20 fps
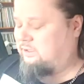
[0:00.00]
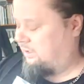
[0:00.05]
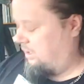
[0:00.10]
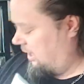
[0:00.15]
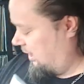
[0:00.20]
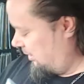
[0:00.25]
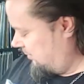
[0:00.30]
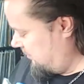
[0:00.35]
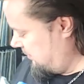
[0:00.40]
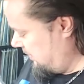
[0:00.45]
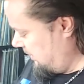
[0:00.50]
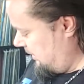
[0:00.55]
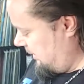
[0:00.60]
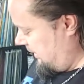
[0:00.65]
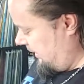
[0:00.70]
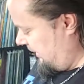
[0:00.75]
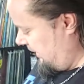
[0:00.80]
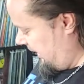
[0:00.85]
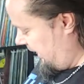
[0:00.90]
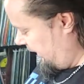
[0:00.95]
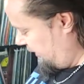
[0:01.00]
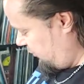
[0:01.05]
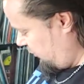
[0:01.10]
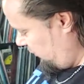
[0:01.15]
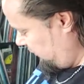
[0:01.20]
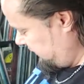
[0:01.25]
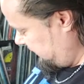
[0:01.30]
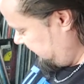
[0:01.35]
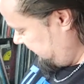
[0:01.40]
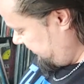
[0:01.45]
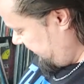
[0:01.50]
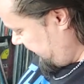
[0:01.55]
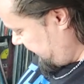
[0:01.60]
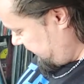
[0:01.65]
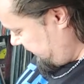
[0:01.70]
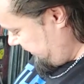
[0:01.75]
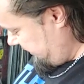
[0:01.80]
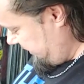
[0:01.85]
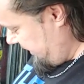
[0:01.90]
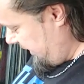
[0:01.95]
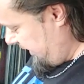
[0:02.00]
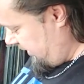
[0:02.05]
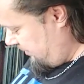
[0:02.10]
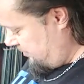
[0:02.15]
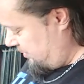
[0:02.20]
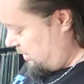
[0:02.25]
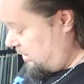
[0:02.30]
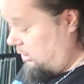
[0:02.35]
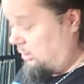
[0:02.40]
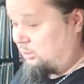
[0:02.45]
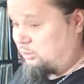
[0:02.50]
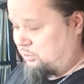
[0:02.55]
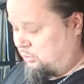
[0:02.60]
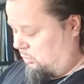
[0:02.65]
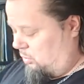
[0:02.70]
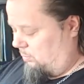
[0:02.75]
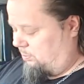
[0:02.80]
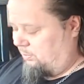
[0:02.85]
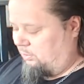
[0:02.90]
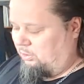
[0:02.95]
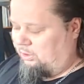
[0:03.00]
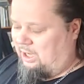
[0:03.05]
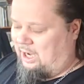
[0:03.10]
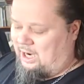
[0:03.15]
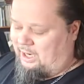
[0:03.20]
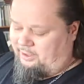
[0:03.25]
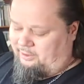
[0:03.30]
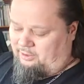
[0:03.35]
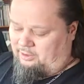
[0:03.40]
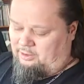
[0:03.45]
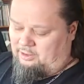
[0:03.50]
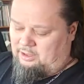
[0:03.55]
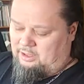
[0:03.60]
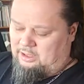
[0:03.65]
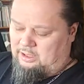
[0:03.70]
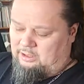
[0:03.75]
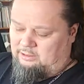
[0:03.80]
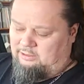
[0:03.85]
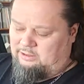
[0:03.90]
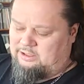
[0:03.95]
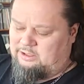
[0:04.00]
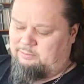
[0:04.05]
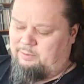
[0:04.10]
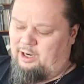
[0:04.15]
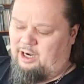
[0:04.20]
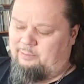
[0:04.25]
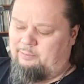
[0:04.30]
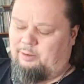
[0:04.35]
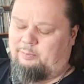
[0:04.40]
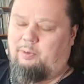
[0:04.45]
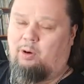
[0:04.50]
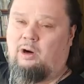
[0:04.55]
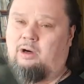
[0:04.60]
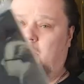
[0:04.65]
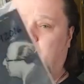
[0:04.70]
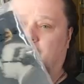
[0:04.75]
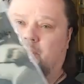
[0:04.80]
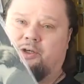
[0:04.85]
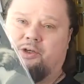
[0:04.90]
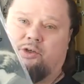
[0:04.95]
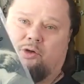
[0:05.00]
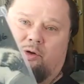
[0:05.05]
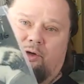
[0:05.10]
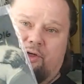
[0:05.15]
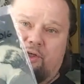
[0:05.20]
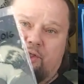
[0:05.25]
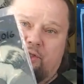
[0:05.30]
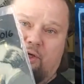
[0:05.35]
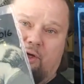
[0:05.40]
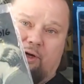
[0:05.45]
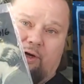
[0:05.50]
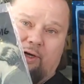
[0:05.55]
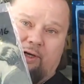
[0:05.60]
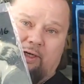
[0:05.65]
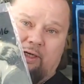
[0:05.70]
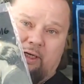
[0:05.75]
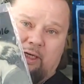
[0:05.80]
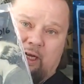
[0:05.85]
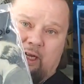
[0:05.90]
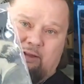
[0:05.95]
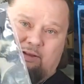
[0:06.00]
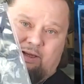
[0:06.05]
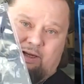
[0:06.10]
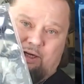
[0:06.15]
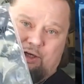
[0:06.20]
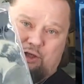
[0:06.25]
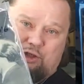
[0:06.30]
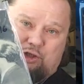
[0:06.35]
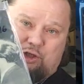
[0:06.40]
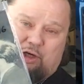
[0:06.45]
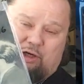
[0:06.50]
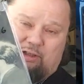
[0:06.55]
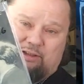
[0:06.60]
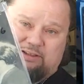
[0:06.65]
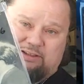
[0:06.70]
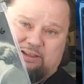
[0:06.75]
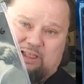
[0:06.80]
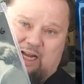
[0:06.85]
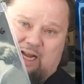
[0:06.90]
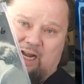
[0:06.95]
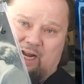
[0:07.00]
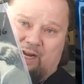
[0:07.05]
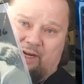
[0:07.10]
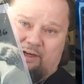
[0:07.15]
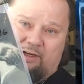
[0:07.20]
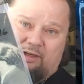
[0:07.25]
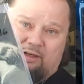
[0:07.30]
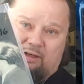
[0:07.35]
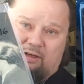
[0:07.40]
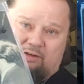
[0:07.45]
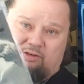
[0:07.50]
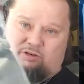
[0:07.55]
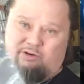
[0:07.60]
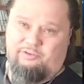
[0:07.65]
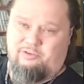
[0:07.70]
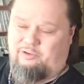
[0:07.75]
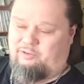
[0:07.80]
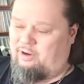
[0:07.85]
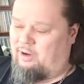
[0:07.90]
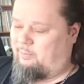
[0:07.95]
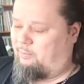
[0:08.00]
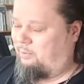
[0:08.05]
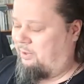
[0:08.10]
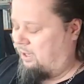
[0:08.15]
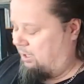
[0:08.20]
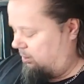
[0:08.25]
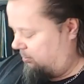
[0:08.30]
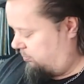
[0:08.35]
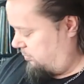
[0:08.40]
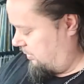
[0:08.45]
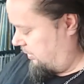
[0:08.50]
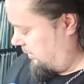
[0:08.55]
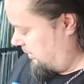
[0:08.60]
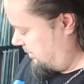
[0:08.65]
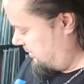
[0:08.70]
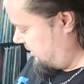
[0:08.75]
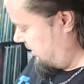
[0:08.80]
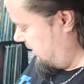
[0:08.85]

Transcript: name, and Hank Jones especially's name, show up a lot here. This is Mary McPartland and George Shearing. They each share a side, two of the great piano players